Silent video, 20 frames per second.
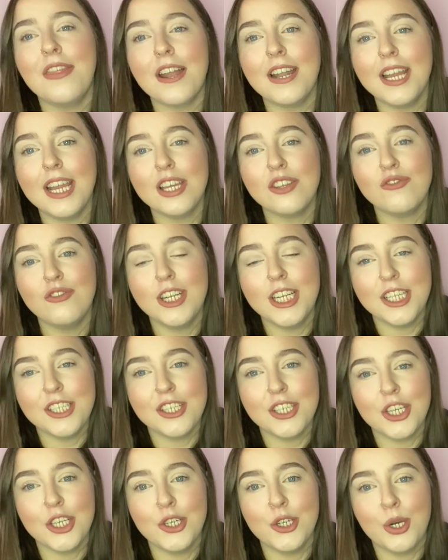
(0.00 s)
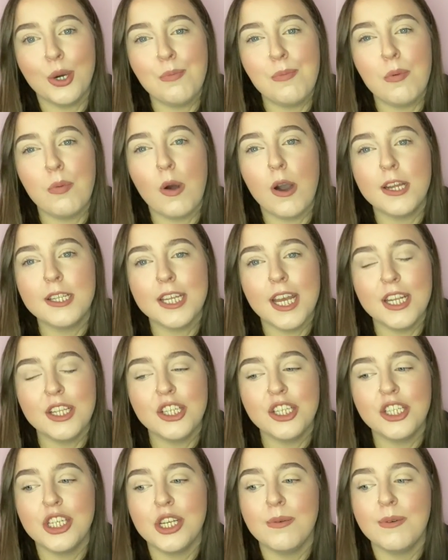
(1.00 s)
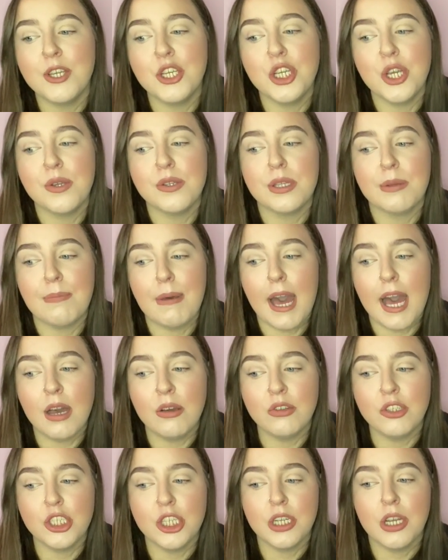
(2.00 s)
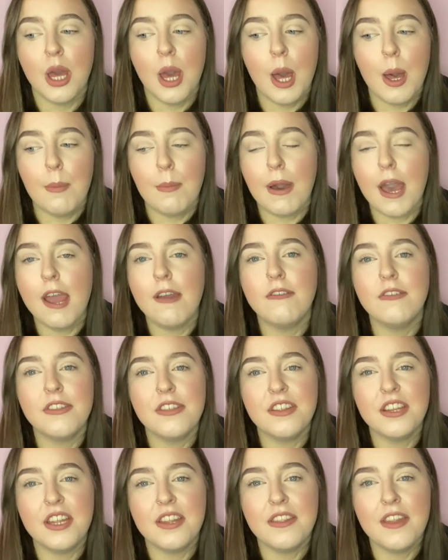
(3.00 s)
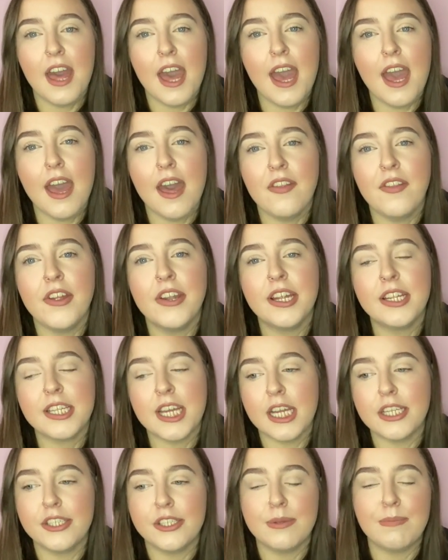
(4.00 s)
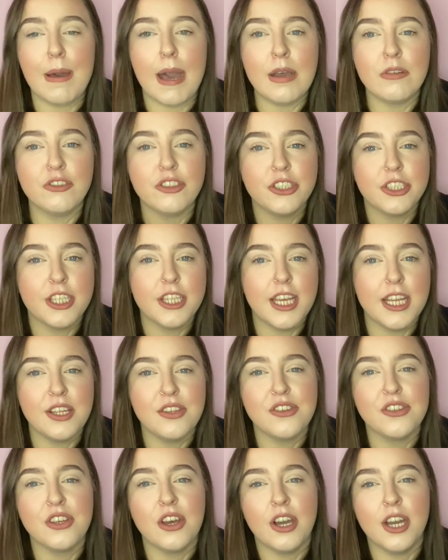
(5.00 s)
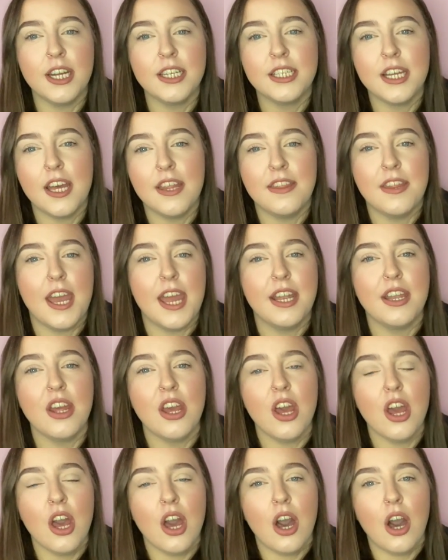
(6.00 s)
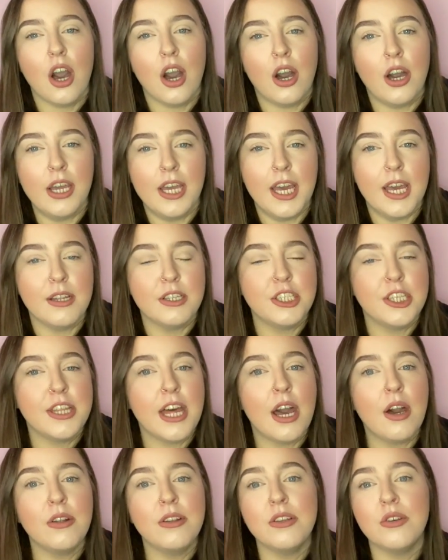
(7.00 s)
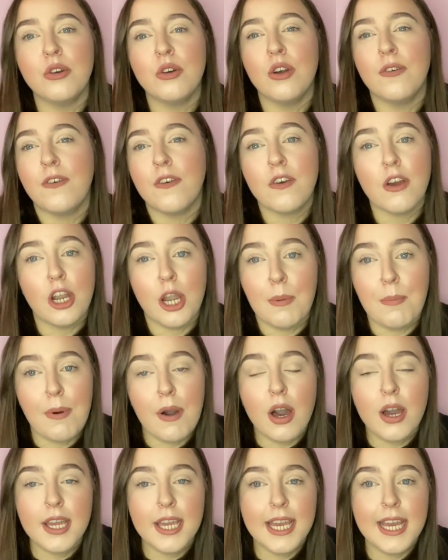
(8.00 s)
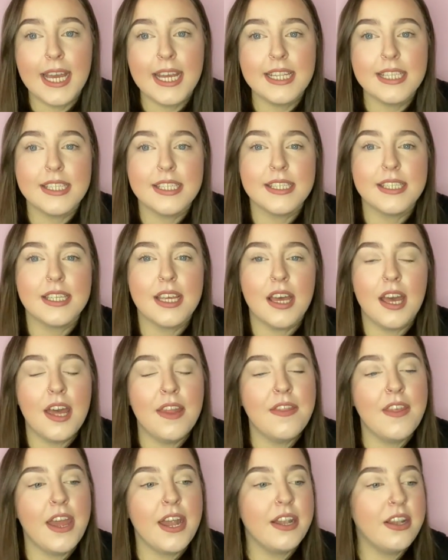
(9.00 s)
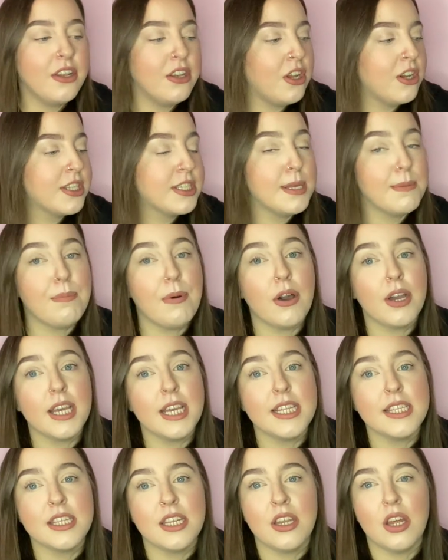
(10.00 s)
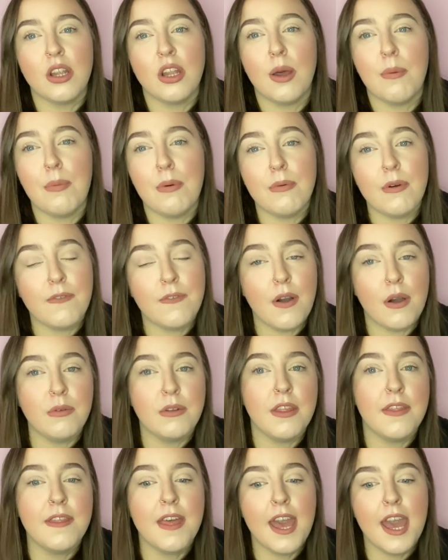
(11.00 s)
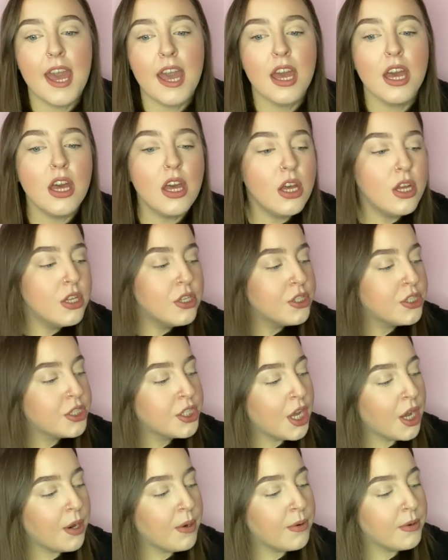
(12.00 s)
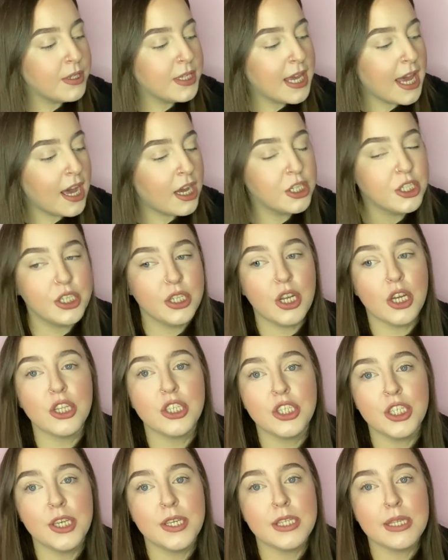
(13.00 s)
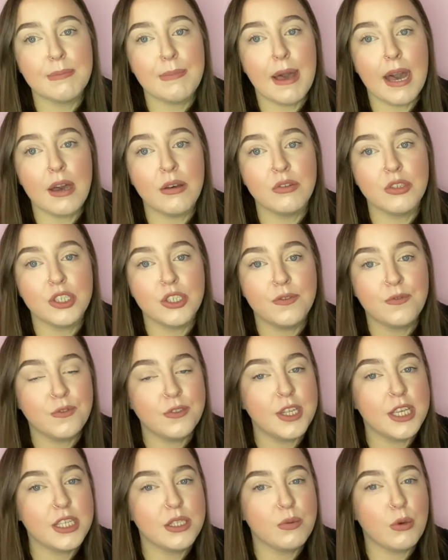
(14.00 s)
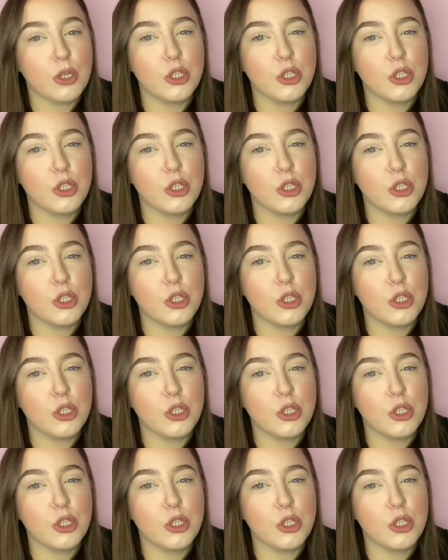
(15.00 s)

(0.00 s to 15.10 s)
it is really secure. But what I tend to do is use a pouch and put everything in there, and then attach the pouch to the inside, and then I do that. Or if I've got like pockets, and then like zip pockets, and I'll like put my phone in there. So yeah, I do like to use the pouch for this one,